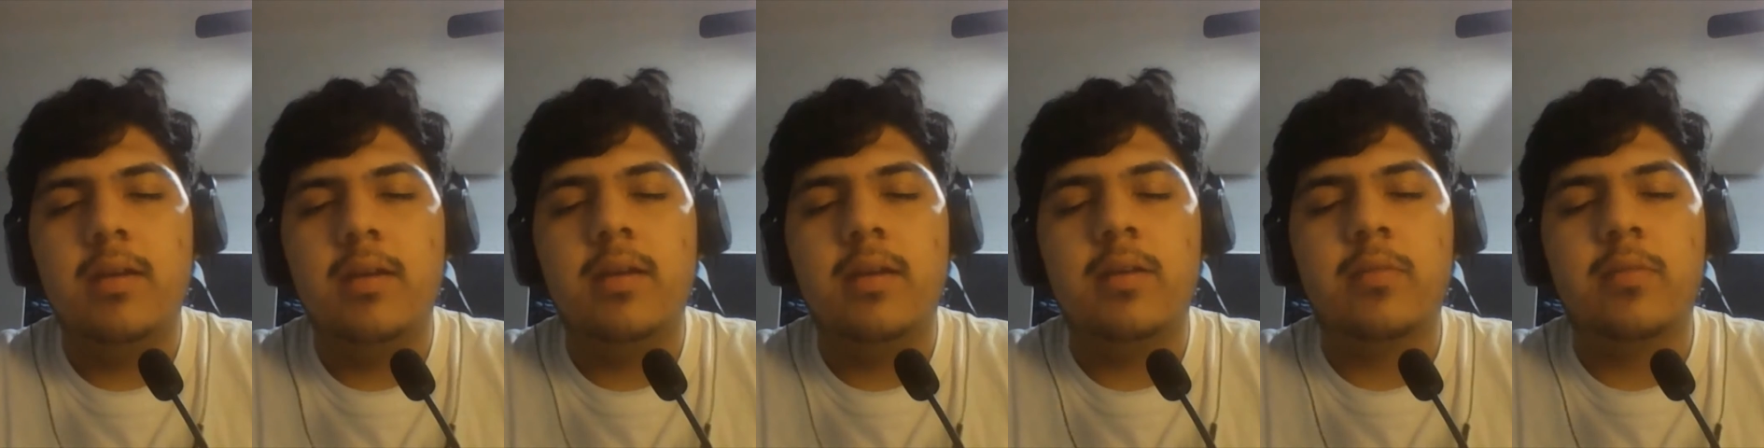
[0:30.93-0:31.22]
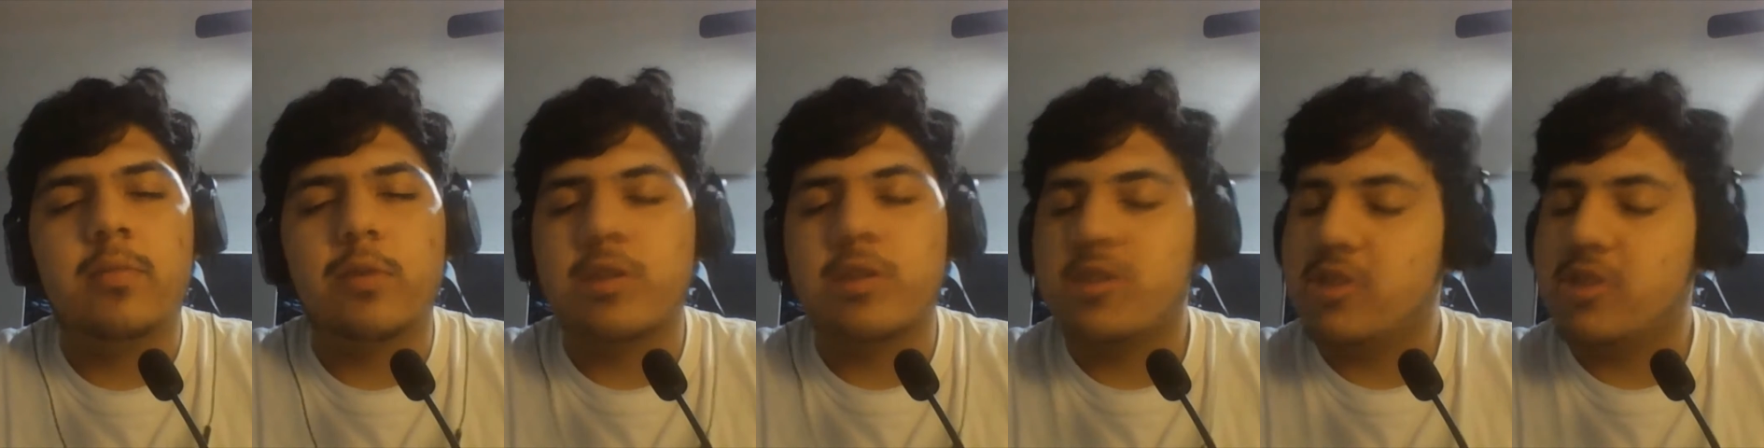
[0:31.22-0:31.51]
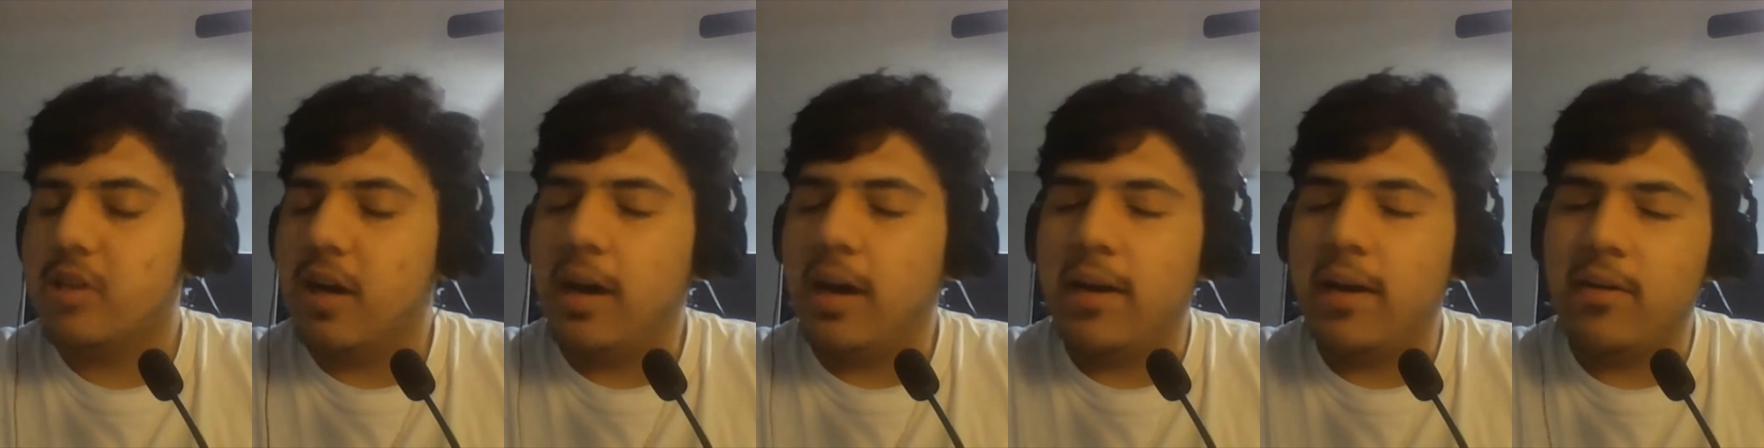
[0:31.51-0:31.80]
in
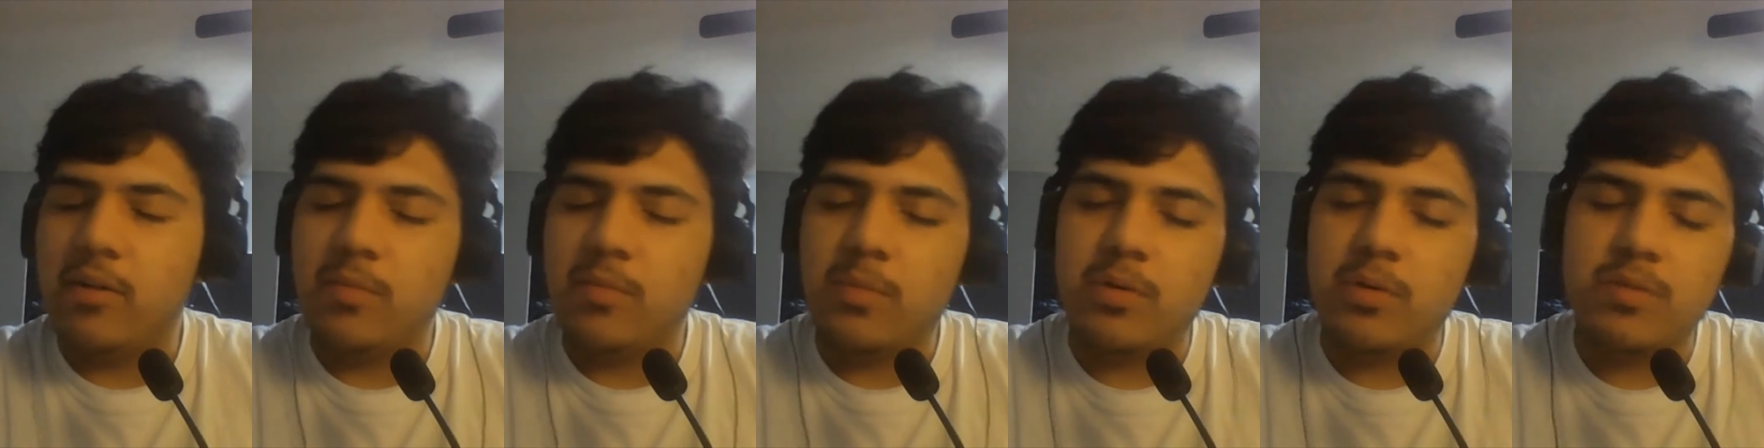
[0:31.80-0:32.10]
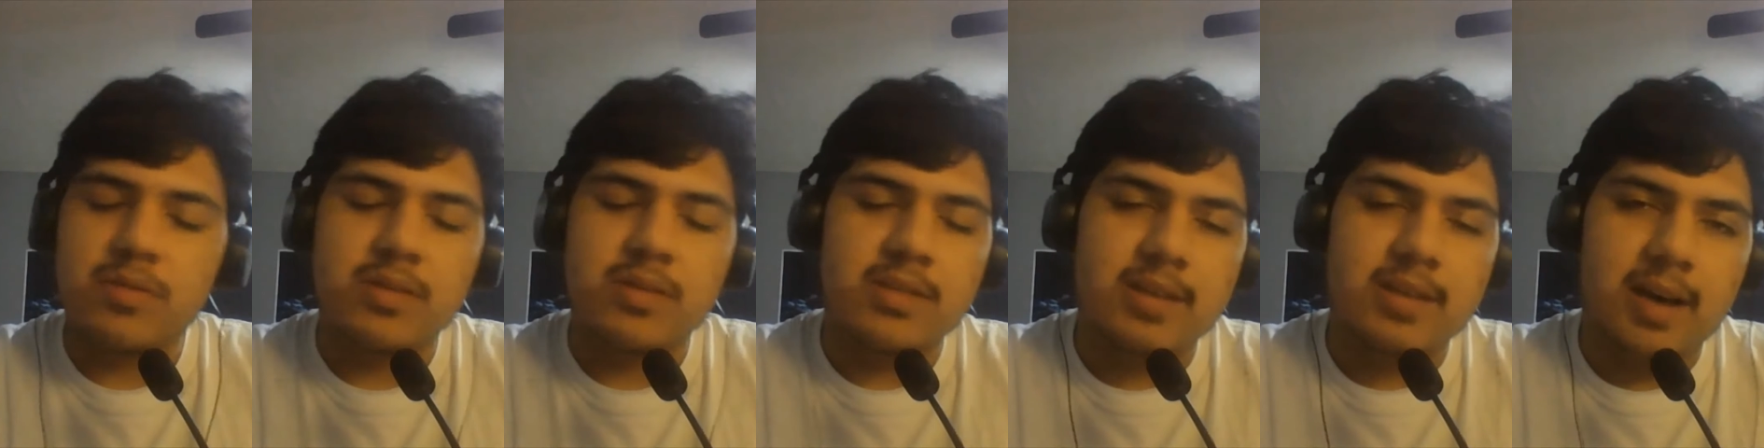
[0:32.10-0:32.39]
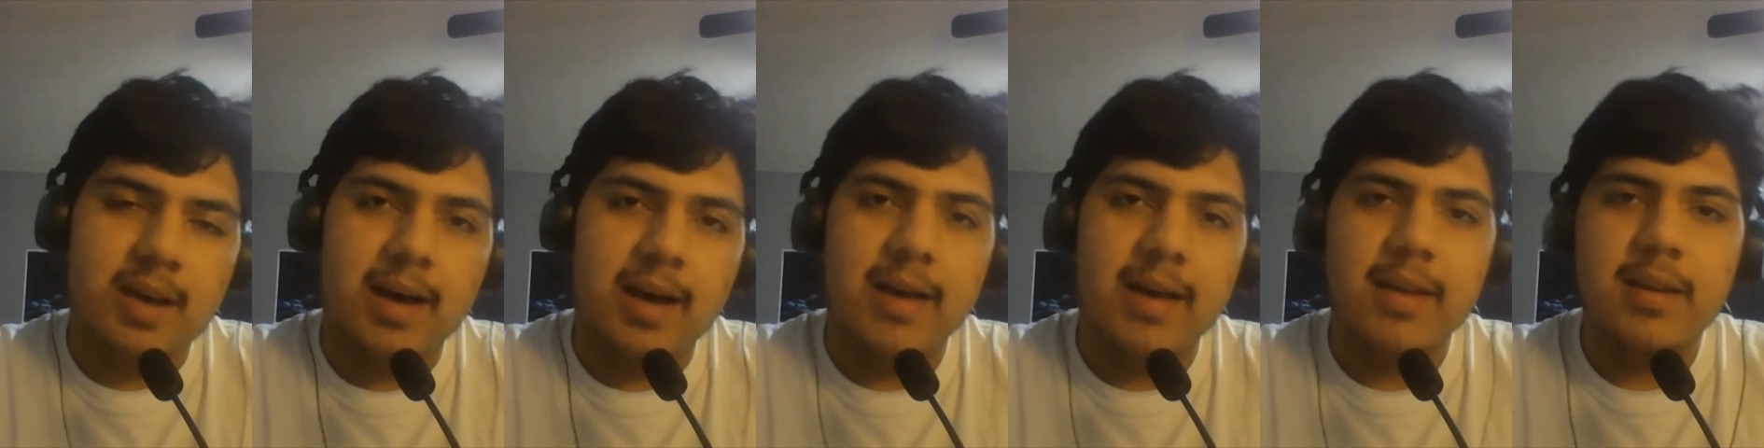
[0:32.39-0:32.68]
which I almost
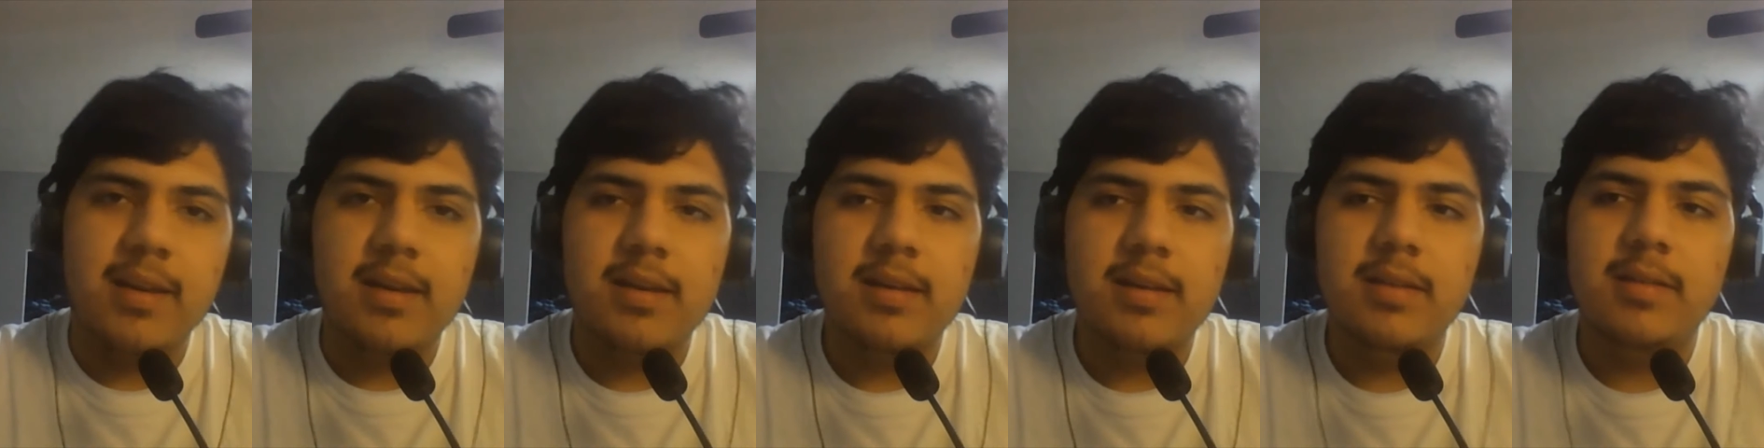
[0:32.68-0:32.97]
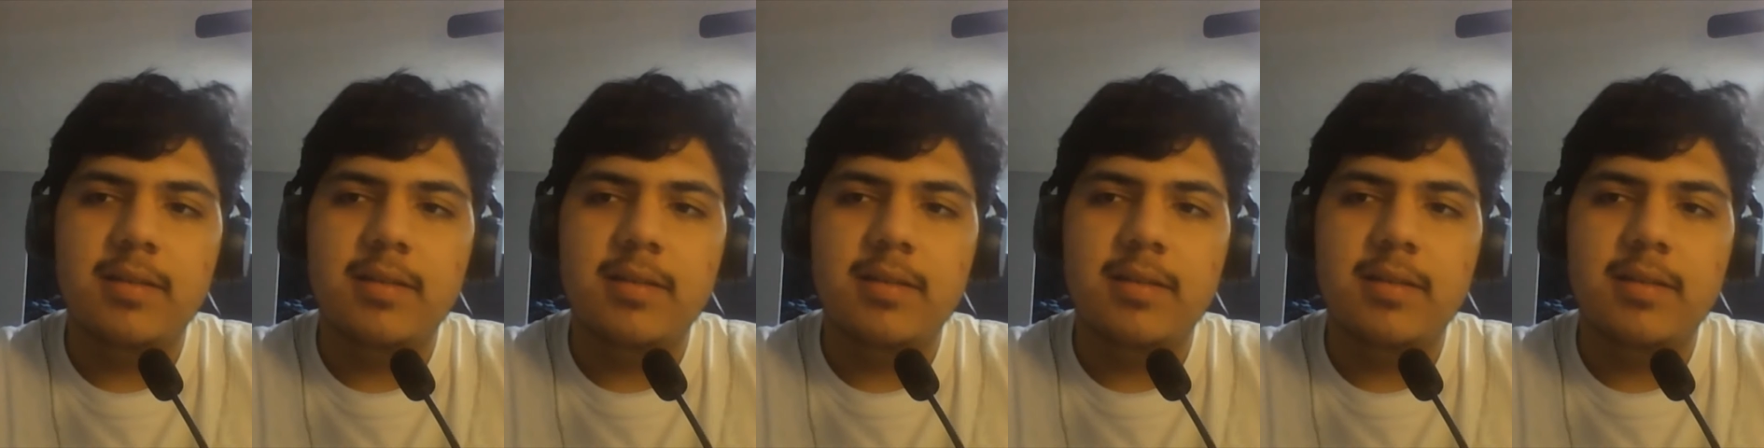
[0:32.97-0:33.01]
died.